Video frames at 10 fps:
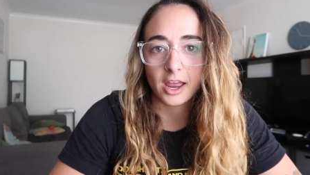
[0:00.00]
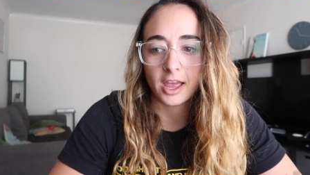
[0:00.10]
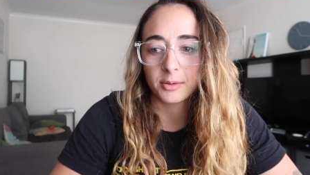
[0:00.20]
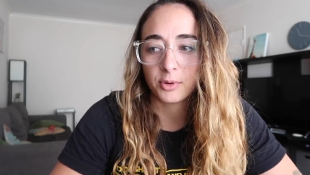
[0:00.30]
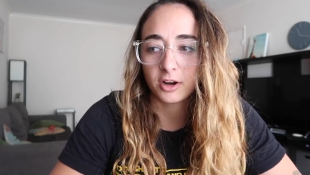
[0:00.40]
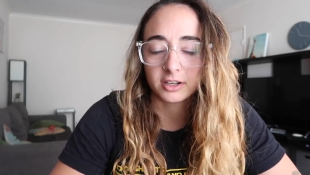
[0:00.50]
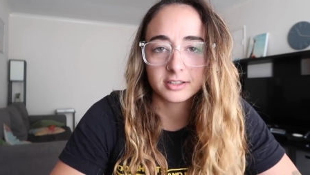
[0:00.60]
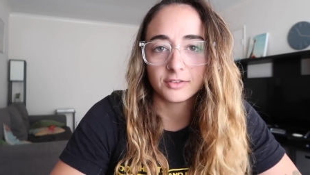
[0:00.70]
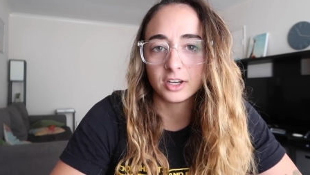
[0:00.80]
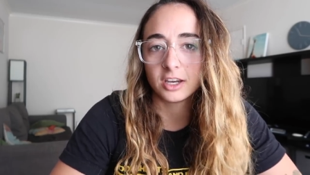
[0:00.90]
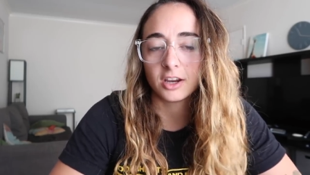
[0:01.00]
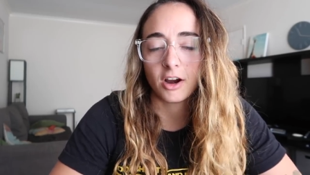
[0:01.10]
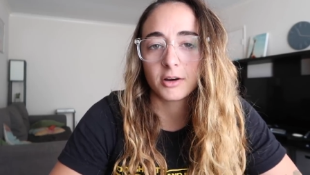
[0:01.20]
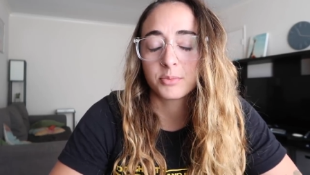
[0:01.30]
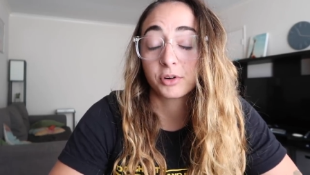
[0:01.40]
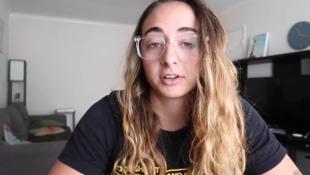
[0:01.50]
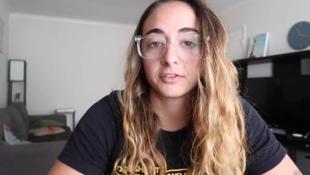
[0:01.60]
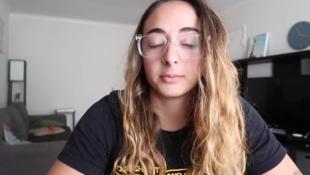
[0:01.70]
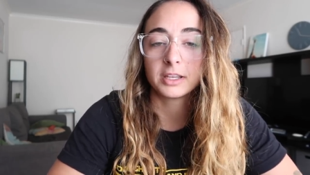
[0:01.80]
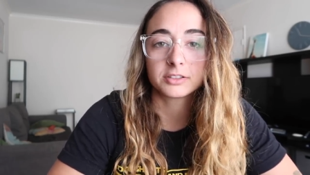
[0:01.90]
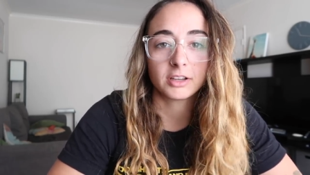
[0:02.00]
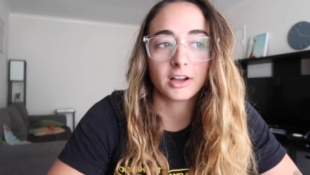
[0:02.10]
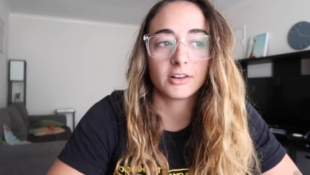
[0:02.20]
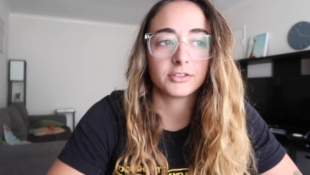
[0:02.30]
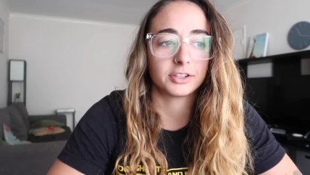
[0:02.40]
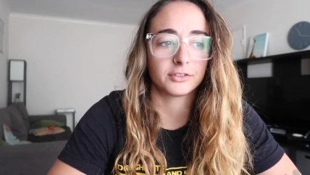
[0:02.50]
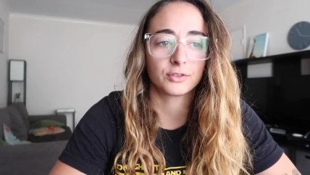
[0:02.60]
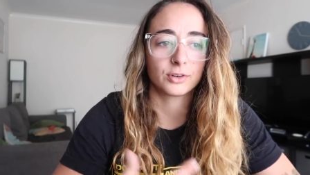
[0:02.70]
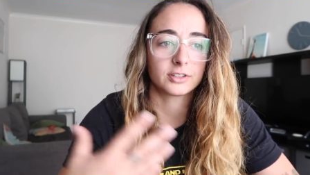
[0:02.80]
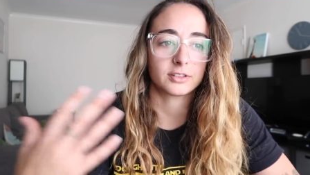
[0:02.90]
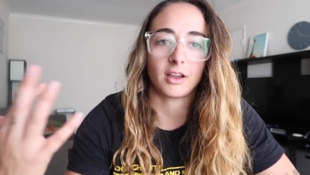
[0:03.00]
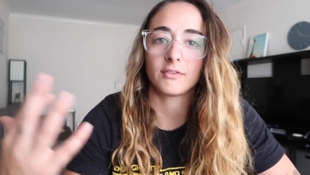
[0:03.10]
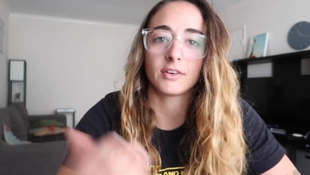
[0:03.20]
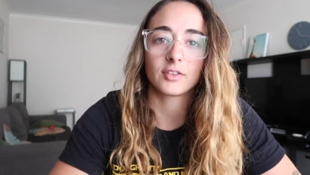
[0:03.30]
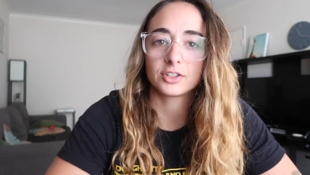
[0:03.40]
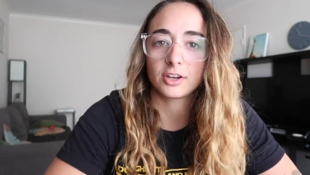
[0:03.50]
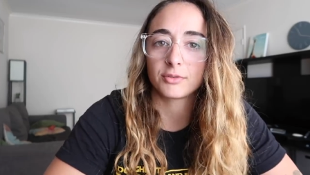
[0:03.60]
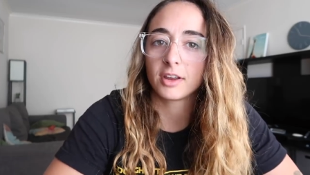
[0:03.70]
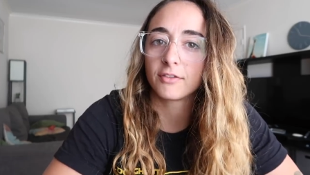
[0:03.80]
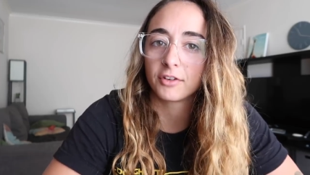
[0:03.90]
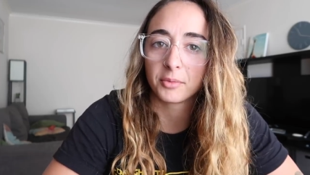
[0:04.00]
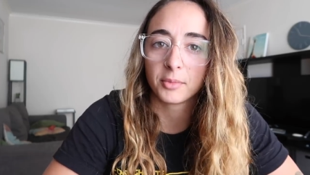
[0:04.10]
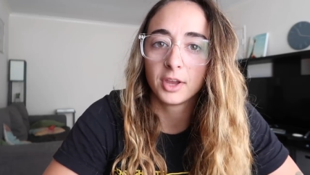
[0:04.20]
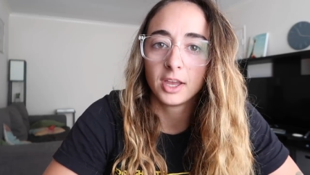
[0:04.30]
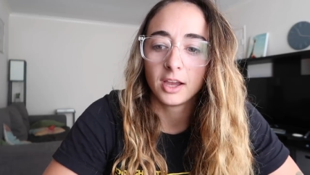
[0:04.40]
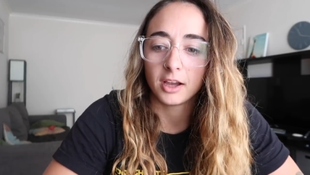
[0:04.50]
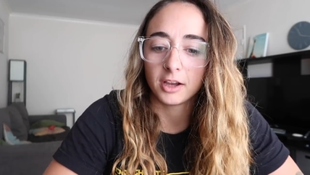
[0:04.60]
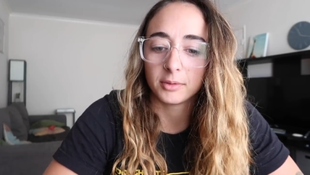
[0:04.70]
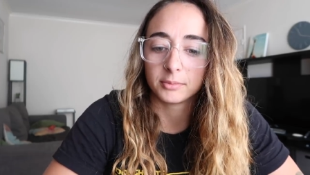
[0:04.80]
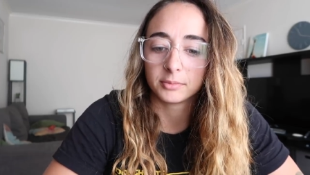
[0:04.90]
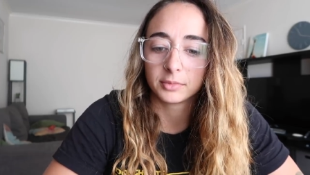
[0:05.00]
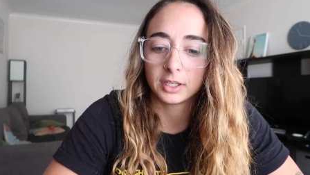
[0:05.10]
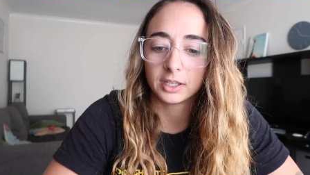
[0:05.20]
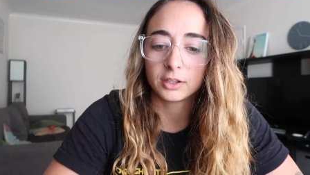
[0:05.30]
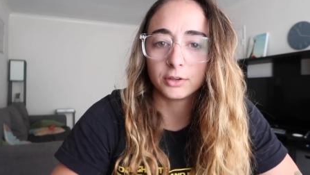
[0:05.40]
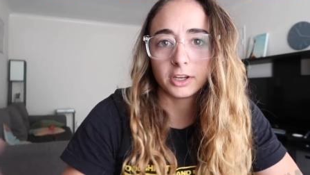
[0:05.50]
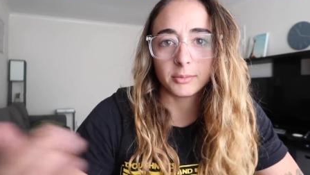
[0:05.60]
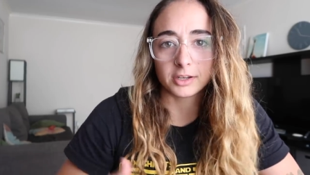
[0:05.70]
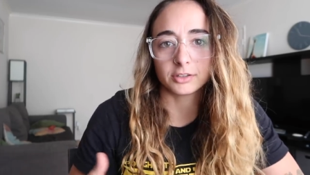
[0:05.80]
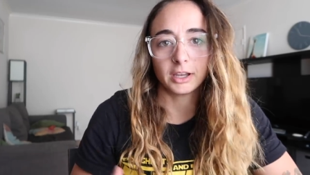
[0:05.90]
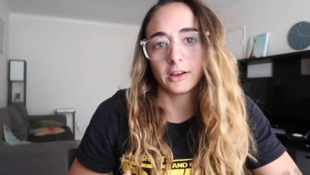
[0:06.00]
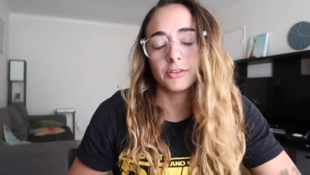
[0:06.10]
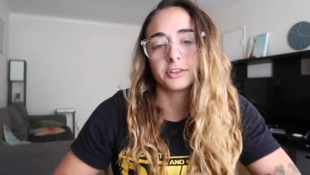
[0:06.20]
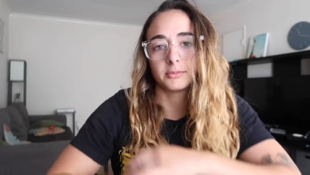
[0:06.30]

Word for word: and productivity are important for mental health. And of course, I've never shied away from um, including mental health